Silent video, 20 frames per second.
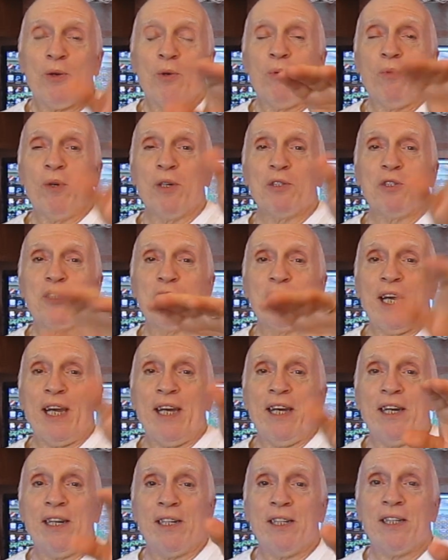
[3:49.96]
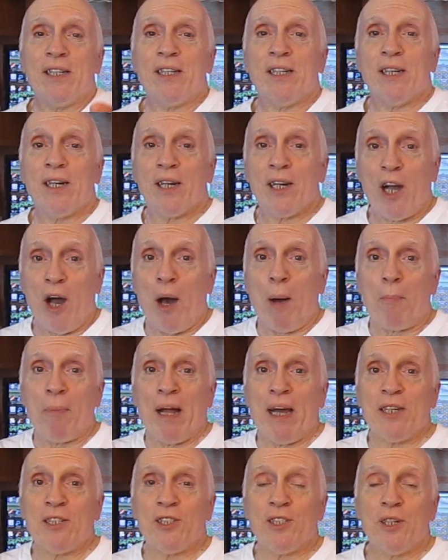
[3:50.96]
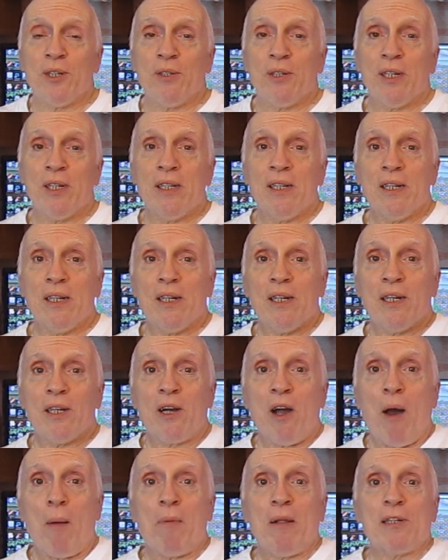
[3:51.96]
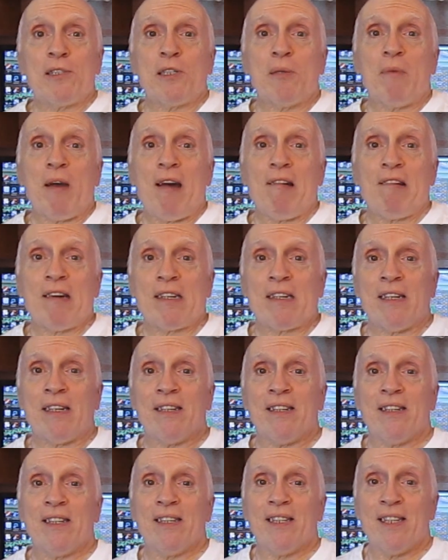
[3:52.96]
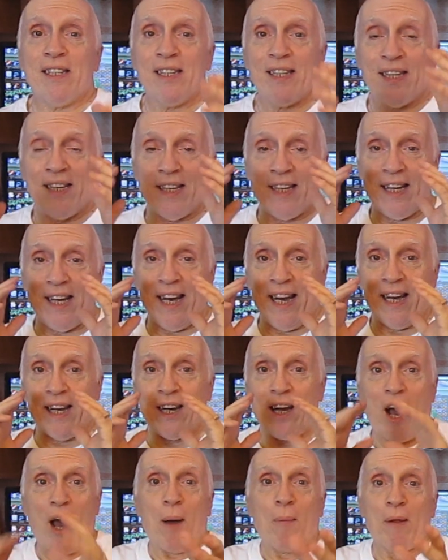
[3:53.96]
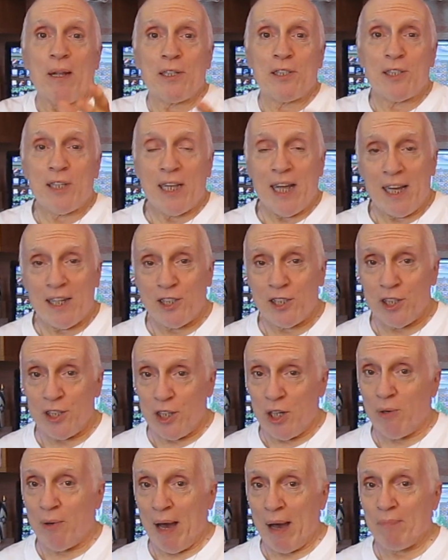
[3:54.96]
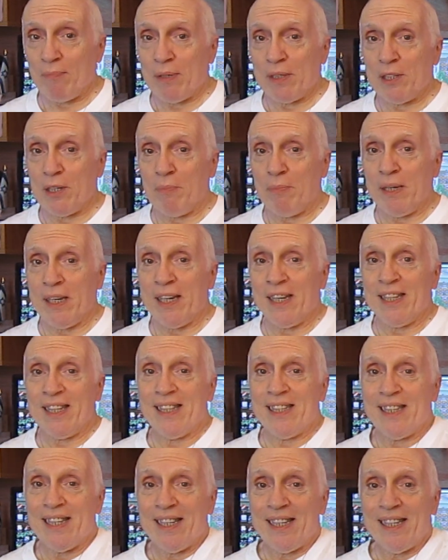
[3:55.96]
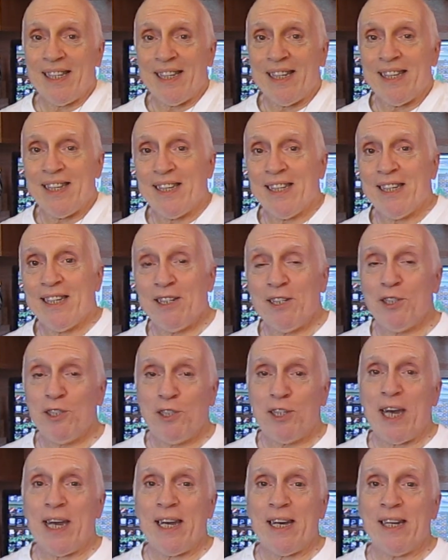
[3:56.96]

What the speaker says: We'll see you. God bless you. God bless America. And God bless the nation you happen to be in. See